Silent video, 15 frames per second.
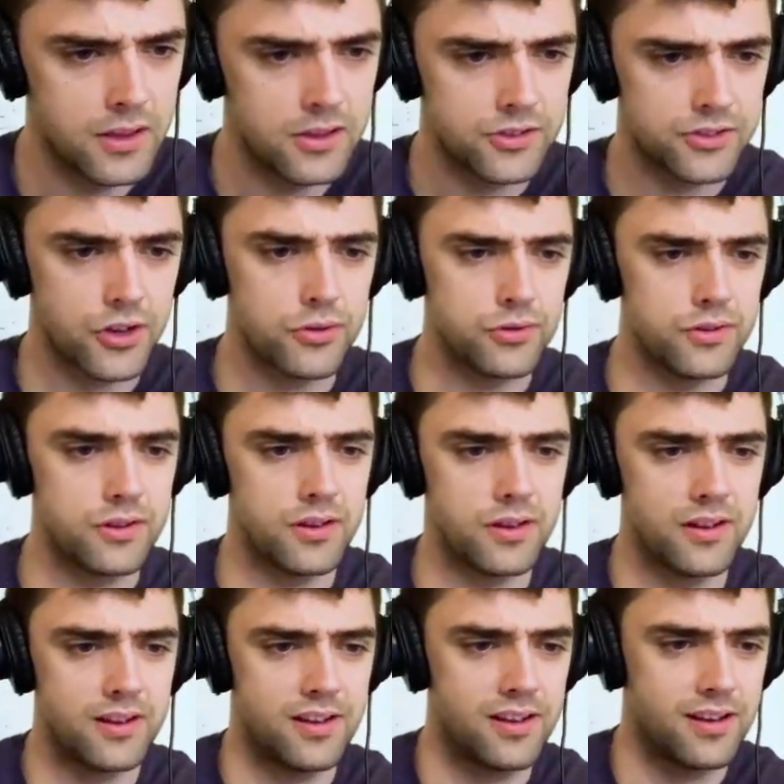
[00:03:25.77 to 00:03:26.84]
So
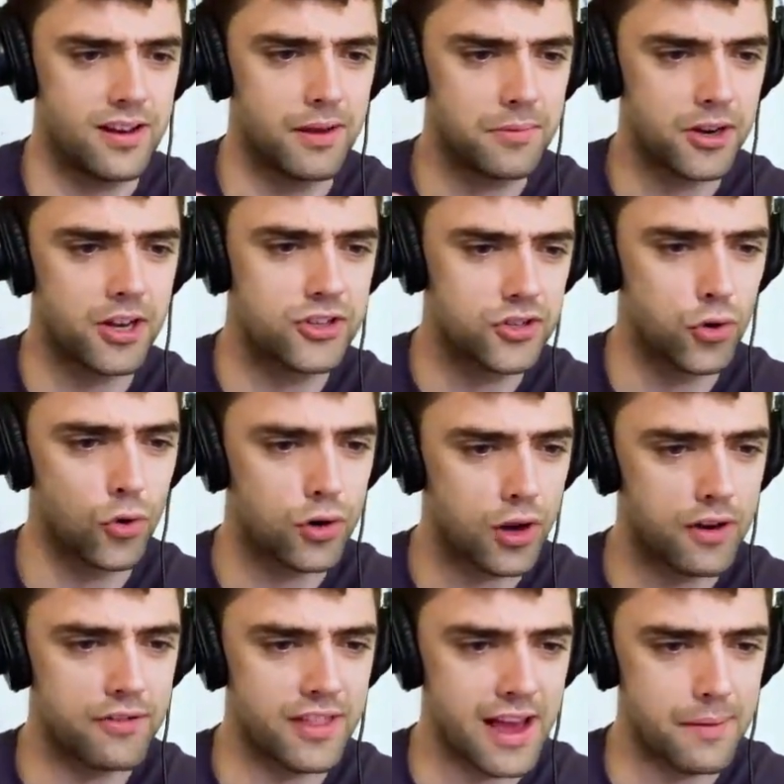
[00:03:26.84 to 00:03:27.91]
I'm going to talk
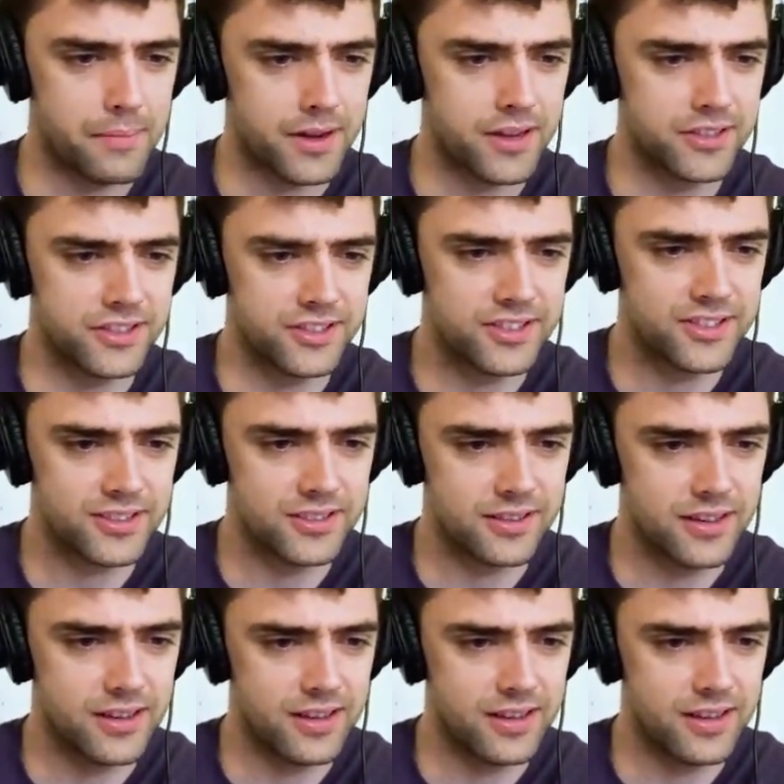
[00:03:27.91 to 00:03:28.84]
over that because it's